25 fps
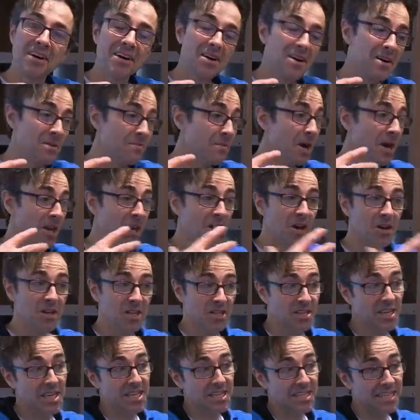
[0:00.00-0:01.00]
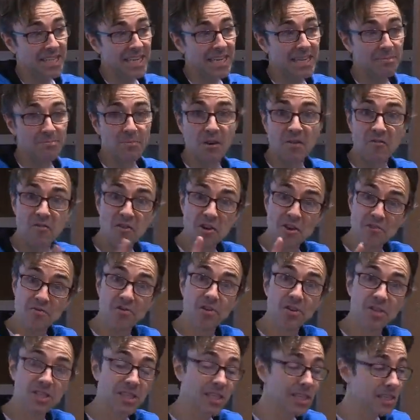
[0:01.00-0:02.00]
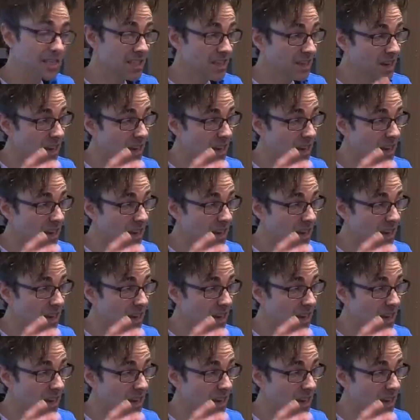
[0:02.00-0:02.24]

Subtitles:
And my very first kitchen,